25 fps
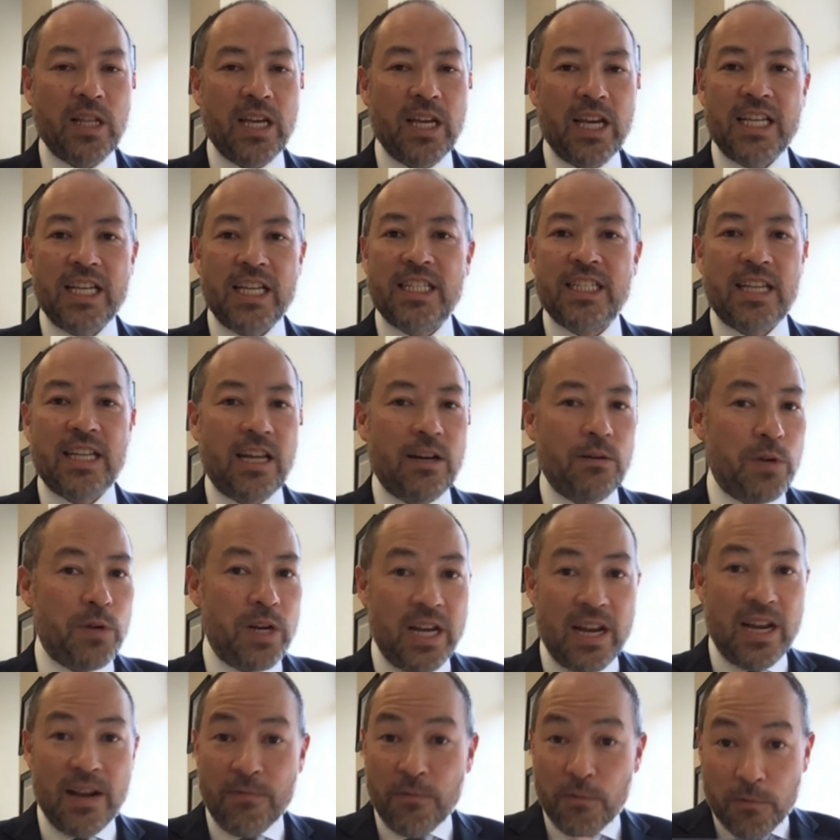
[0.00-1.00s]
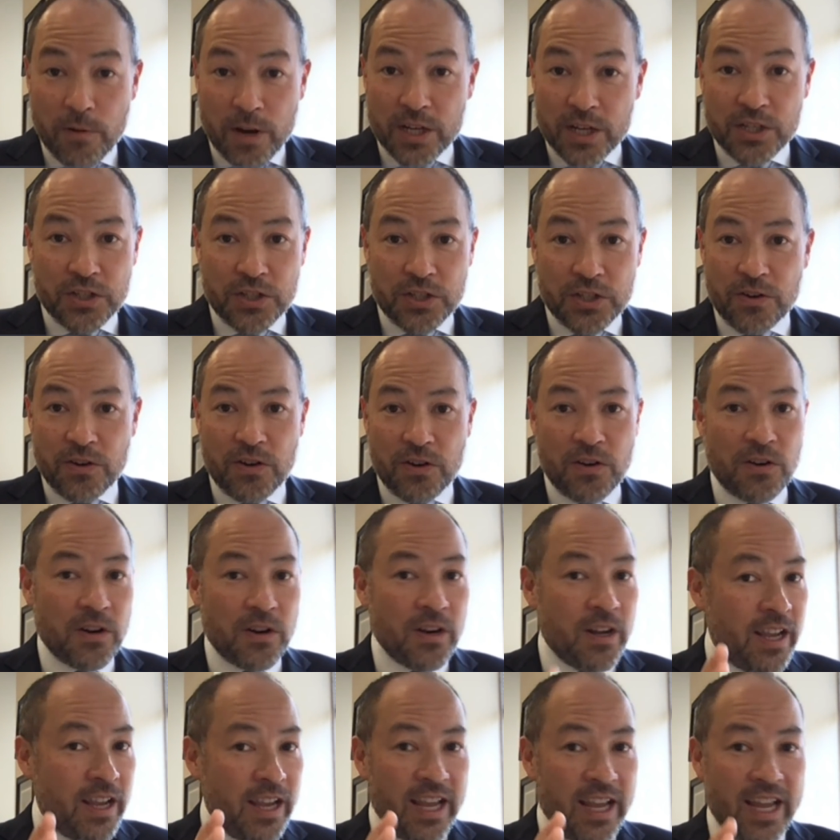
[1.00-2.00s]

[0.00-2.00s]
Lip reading: place and would never register